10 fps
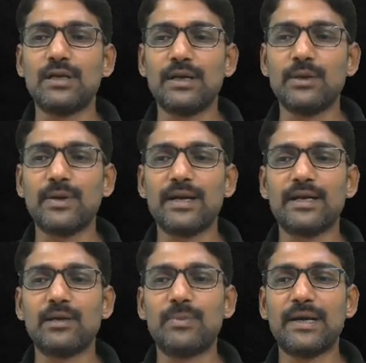
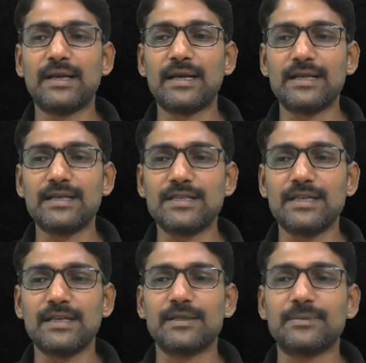divided by
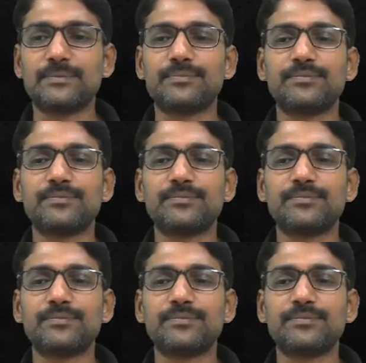19